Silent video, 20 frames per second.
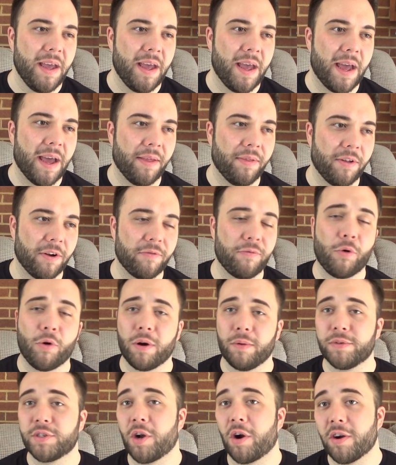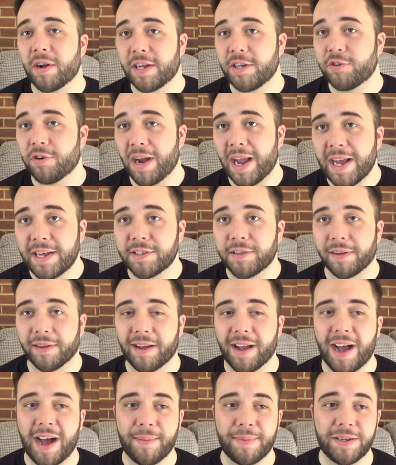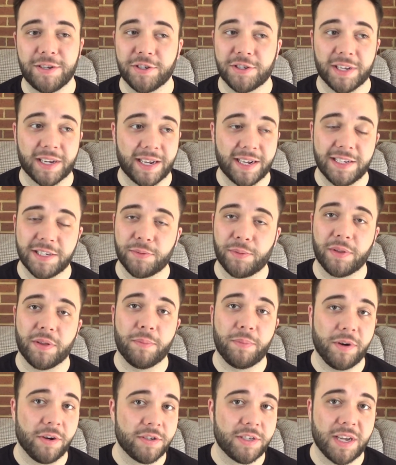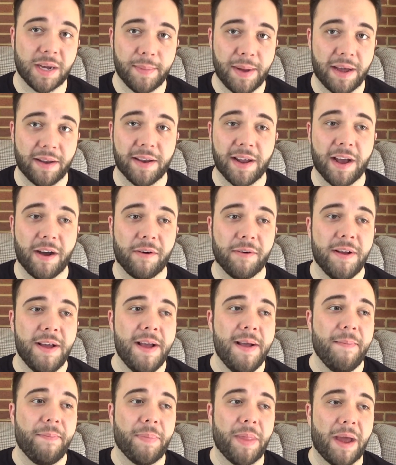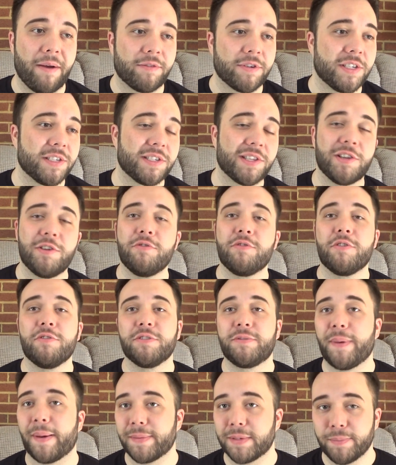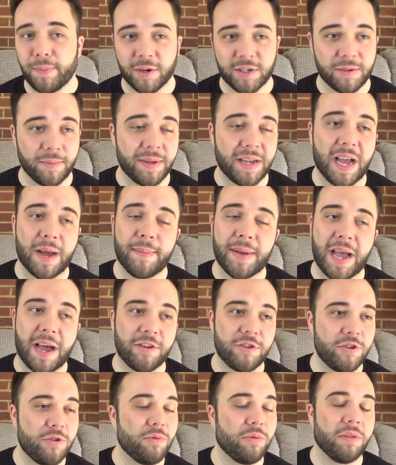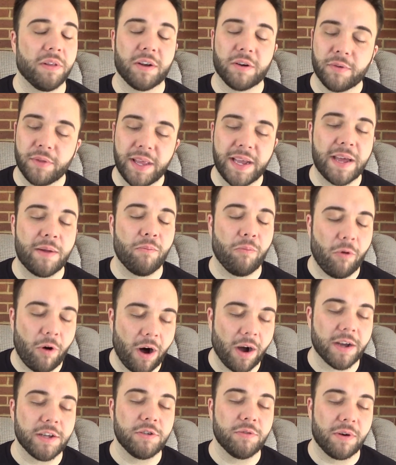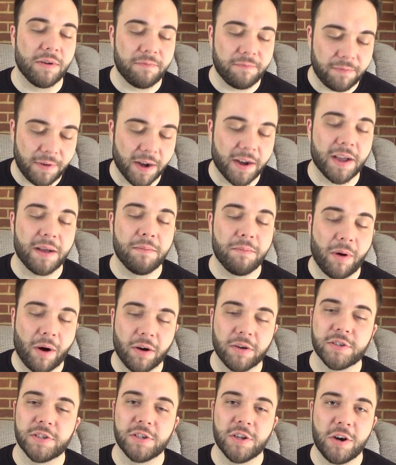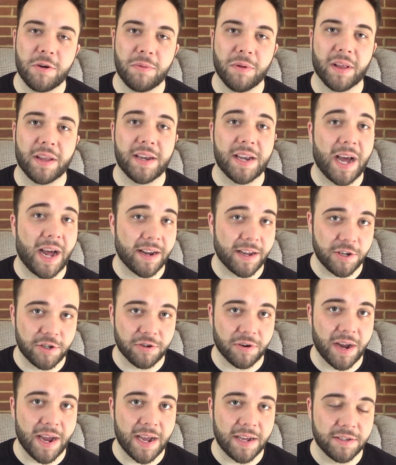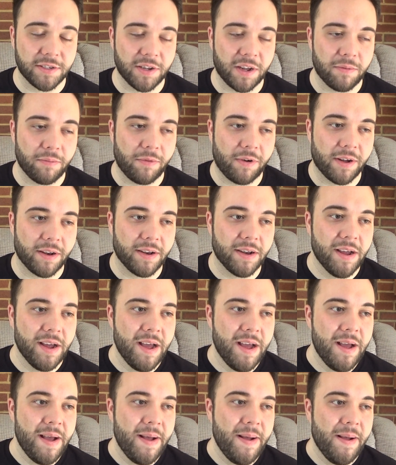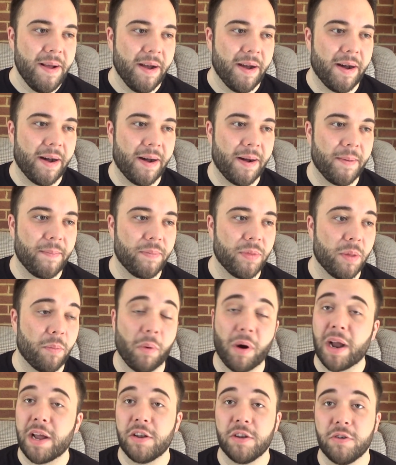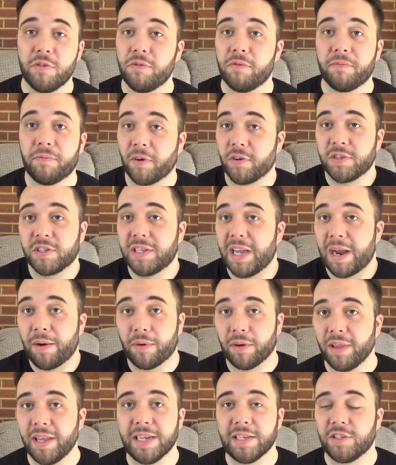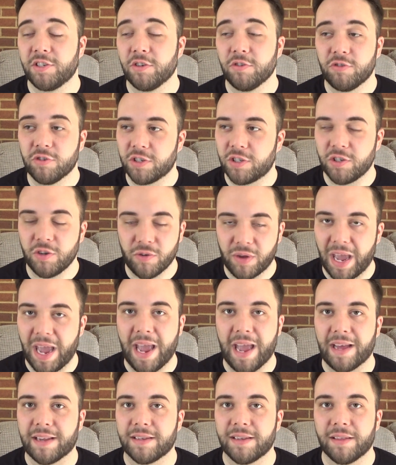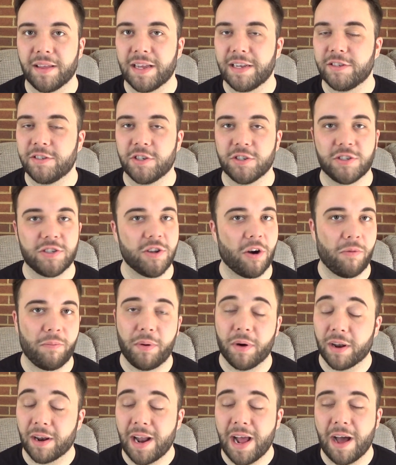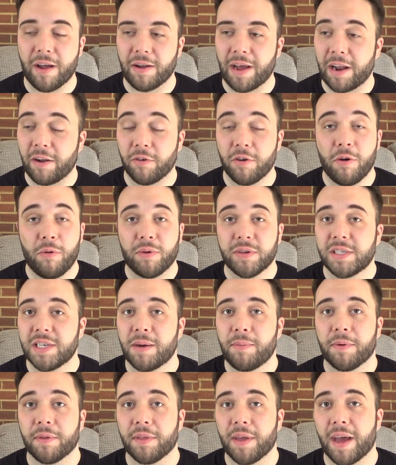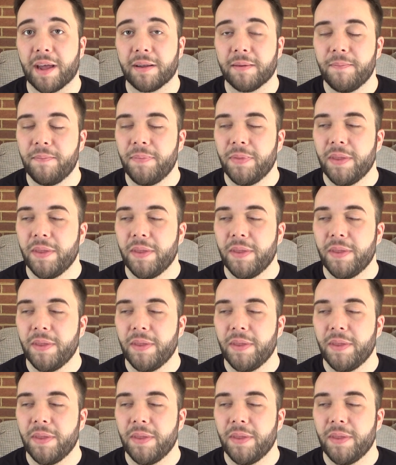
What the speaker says: And therefore, it was hard to get your hands on a copy, just like it is when the books come out now. Ever since the new Goosebumps books have been coming out, you literally can walk into a fucking Barnes & Noble and not get your hands on one. The brand new first day release, you can't. They just don't put it out. I don't know what's up with that.